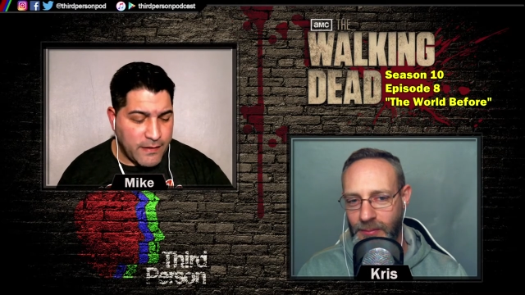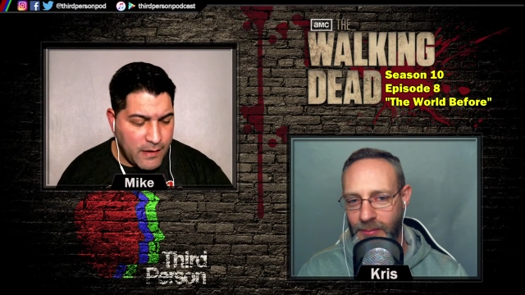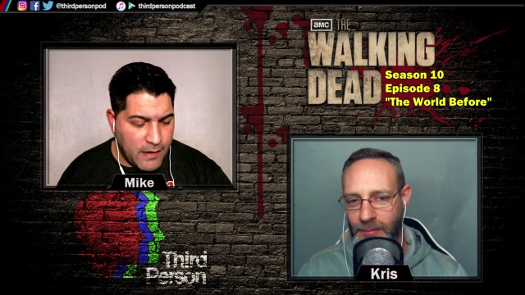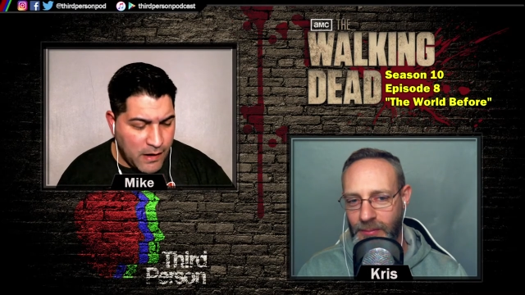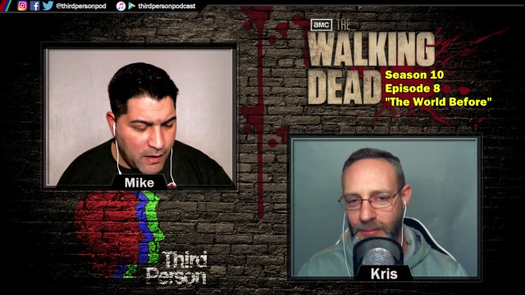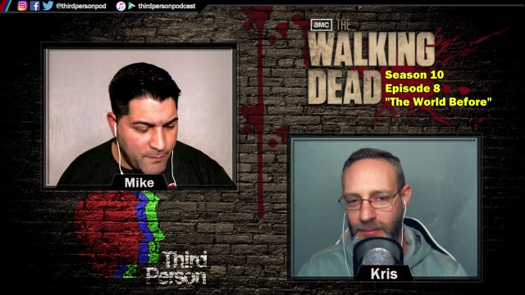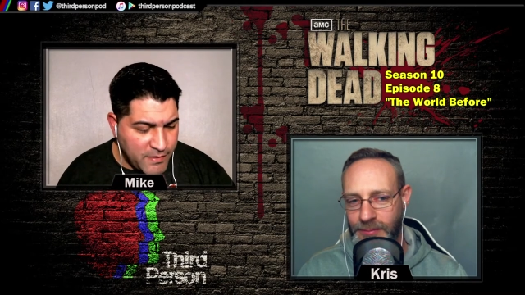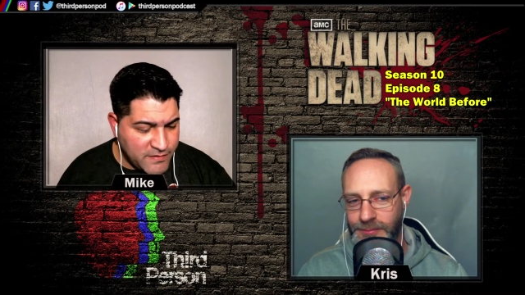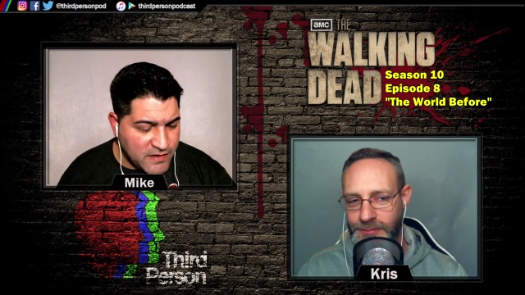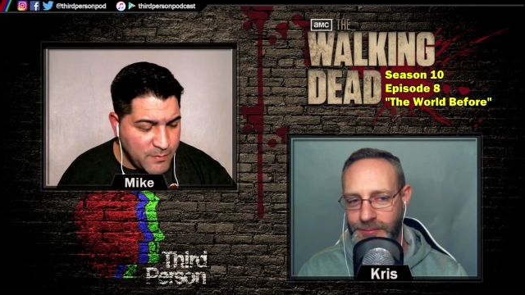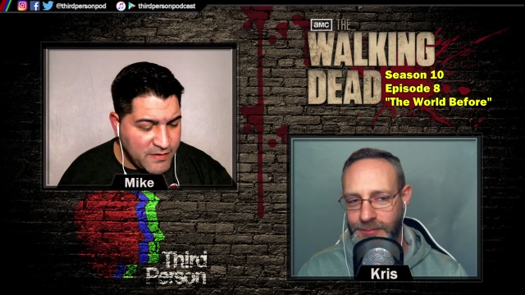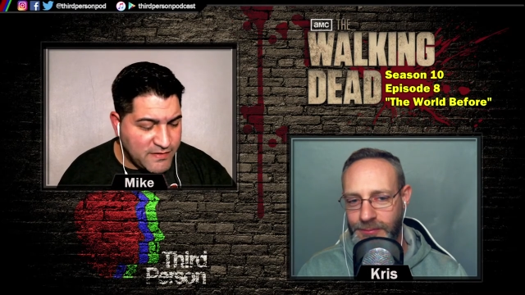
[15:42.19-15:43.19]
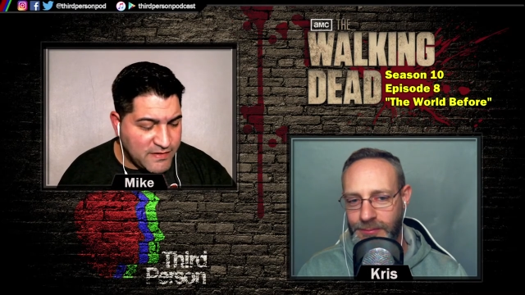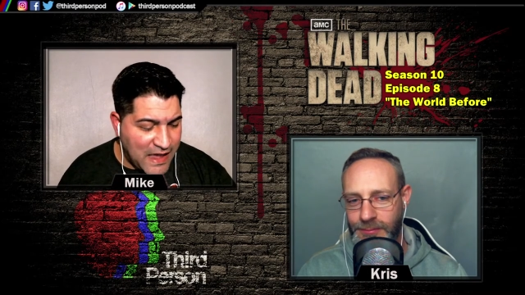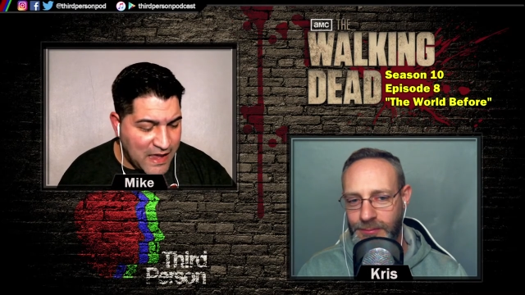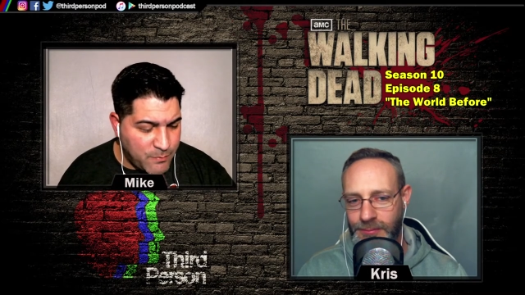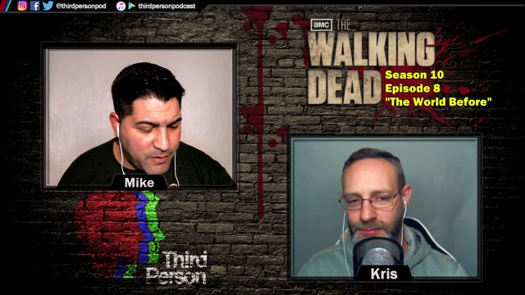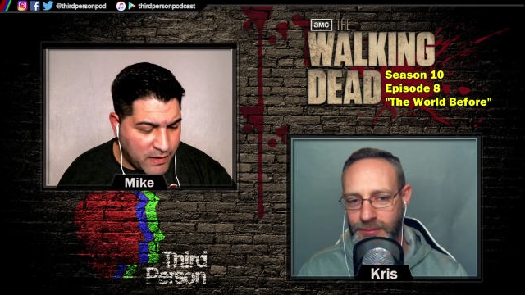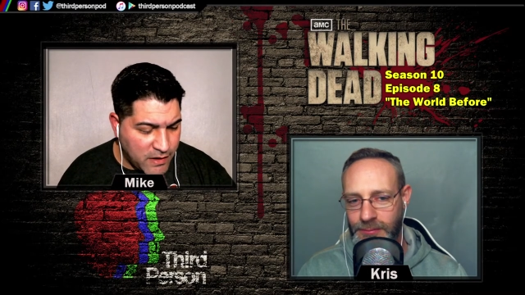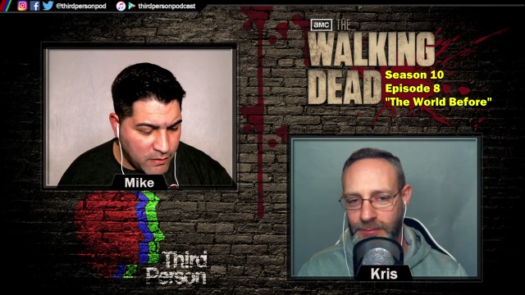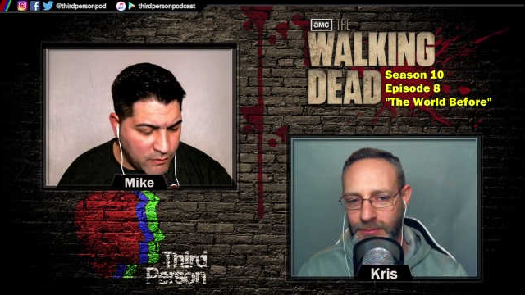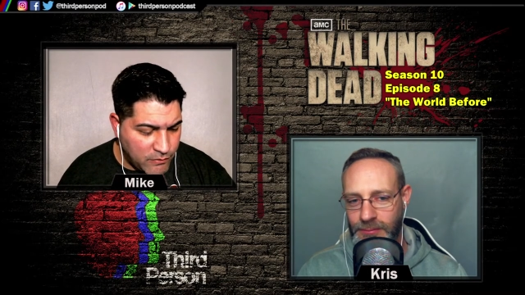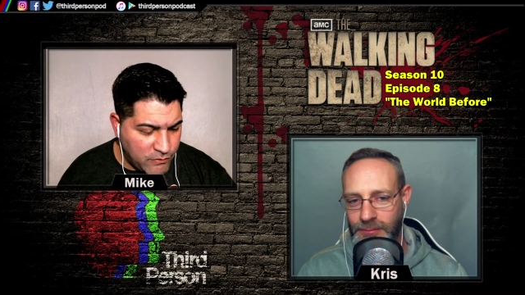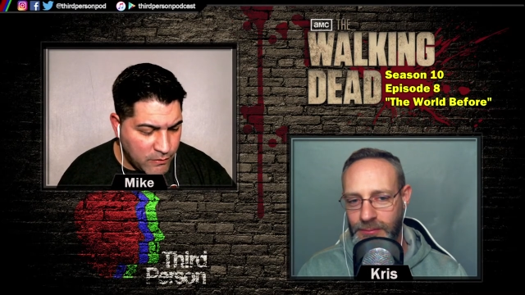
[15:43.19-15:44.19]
Speaker 1: Um, it's gonna be sad because